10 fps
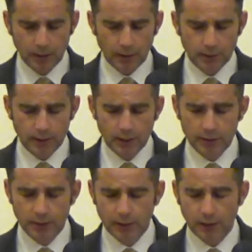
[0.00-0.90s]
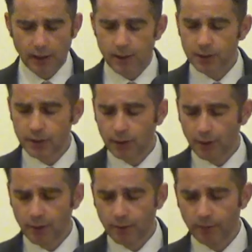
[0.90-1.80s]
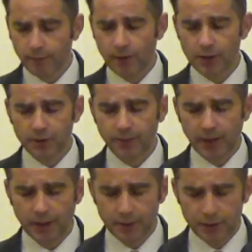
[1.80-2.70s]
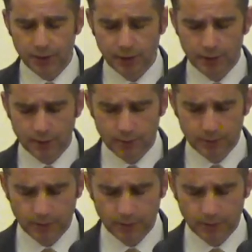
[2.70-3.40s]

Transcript: And yet, as our first father sinned,